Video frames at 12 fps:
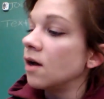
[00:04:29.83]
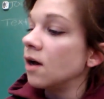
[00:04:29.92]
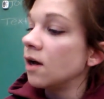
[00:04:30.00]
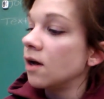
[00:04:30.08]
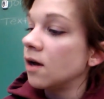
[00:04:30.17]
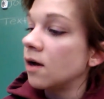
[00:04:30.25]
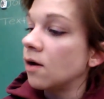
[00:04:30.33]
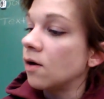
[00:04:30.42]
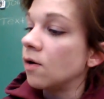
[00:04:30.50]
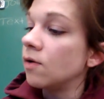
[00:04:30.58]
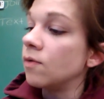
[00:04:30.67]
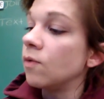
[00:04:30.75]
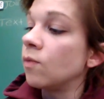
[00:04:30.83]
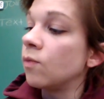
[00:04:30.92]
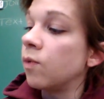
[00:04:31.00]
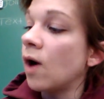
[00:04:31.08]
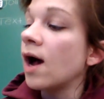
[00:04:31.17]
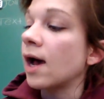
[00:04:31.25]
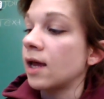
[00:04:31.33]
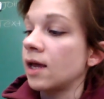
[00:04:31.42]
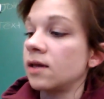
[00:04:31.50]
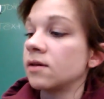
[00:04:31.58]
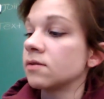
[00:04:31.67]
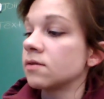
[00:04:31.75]
Why?
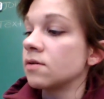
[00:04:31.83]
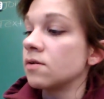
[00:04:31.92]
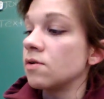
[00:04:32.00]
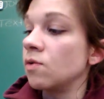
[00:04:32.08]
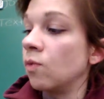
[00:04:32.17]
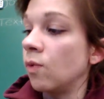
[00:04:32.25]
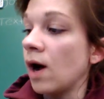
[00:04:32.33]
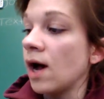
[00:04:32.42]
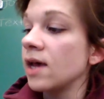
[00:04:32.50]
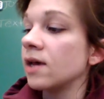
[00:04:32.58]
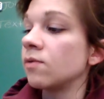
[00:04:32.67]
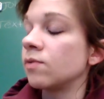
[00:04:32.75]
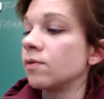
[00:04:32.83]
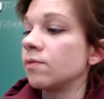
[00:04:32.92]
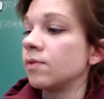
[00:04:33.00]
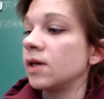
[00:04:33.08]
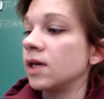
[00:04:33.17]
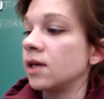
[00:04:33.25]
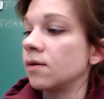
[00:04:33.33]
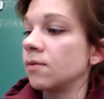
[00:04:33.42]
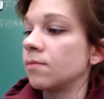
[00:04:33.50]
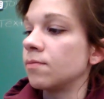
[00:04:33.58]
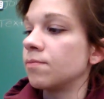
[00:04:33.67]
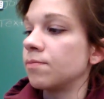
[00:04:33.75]
Why would we
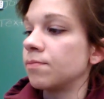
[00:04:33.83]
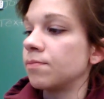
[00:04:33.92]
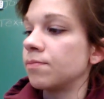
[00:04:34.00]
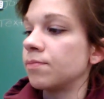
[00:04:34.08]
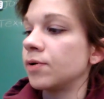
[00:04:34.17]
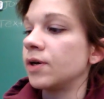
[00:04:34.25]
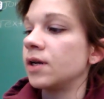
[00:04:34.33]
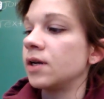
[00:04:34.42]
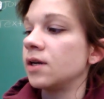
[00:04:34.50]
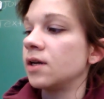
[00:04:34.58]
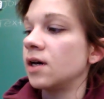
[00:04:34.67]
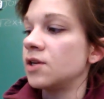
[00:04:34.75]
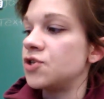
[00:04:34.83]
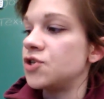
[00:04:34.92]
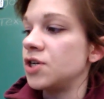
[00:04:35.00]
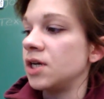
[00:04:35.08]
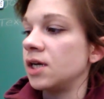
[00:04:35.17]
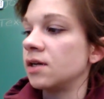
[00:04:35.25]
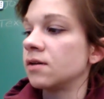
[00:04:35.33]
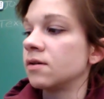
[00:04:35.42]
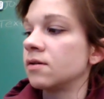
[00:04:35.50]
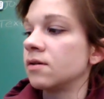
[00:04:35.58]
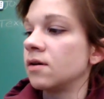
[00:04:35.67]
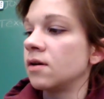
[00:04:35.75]
put a gene
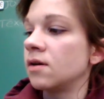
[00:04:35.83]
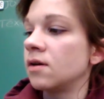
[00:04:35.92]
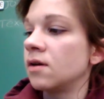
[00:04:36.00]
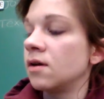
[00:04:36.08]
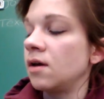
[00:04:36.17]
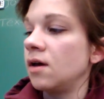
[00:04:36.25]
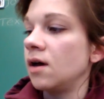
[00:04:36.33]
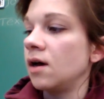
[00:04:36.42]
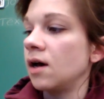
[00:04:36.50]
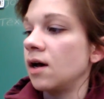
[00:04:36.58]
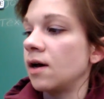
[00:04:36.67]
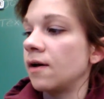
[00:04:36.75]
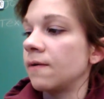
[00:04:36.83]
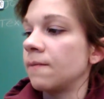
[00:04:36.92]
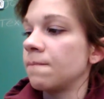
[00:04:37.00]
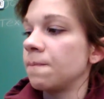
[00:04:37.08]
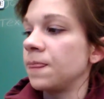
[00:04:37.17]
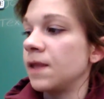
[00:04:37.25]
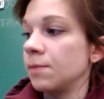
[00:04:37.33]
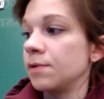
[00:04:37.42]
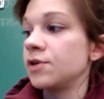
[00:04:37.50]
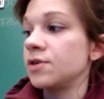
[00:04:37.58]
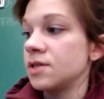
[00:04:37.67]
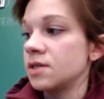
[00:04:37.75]
that
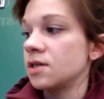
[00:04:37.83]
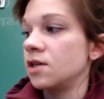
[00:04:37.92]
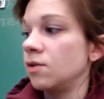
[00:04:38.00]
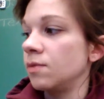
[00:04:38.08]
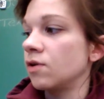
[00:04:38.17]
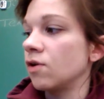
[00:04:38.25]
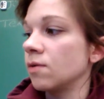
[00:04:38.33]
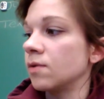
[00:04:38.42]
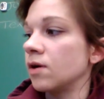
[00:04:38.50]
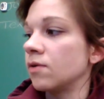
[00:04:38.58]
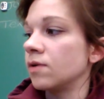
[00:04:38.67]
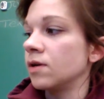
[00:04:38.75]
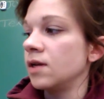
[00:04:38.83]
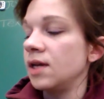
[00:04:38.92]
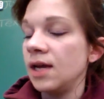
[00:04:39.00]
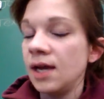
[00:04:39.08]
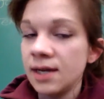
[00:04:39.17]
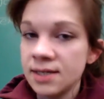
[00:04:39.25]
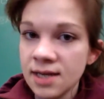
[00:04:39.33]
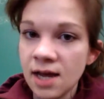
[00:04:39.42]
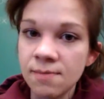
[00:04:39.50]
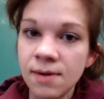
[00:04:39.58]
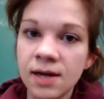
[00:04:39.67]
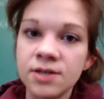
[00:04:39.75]
produces a human hormone
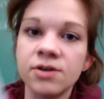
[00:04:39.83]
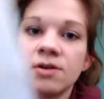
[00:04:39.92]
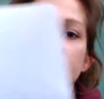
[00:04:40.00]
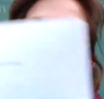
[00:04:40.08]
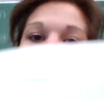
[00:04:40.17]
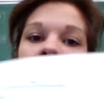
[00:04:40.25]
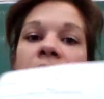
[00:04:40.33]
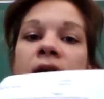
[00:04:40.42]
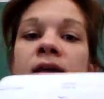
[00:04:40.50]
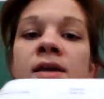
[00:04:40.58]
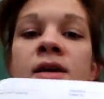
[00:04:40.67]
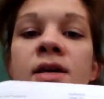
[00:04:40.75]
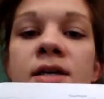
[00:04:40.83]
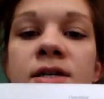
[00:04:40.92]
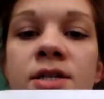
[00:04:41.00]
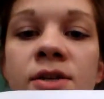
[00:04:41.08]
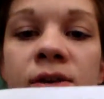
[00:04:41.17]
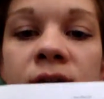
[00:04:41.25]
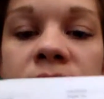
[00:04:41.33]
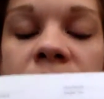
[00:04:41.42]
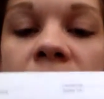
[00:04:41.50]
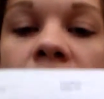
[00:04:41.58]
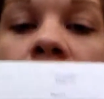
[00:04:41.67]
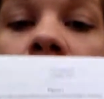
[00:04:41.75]
inside bacterial DNA? So you can
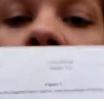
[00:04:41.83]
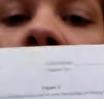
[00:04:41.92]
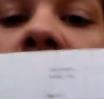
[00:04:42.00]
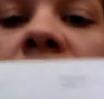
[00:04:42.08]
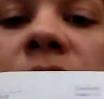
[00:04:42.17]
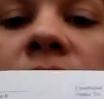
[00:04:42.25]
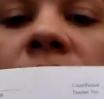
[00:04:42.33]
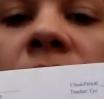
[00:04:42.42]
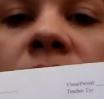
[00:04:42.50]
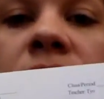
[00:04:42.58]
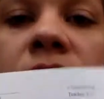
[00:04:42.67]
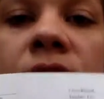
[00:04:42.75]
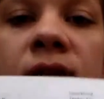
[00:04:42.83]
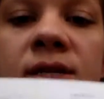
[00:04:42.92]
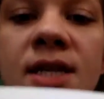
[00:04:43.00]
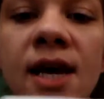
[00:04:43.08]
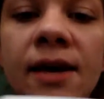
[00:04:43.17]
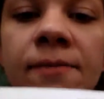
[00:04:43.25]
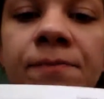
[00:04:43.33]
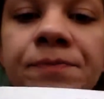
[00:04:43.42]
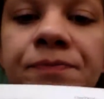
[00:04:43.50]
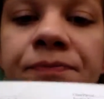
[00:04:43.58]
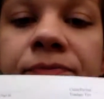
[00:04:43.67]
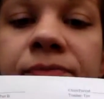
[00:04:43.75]
say a couple of different things. You can say
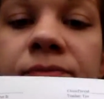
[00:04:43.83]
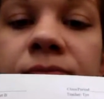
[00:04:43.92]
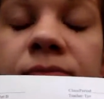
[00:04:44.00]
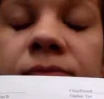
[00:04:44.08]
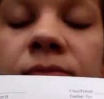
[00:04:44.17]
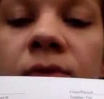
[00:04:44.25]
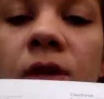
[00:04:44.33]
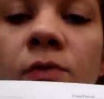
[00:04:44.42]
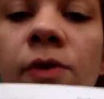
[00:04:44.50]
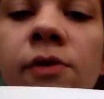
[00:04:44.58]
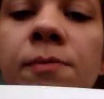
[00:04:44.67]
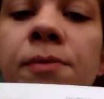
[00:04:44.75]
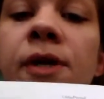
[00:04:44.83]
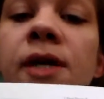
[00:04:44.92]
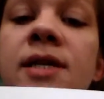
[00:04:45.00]
we would put it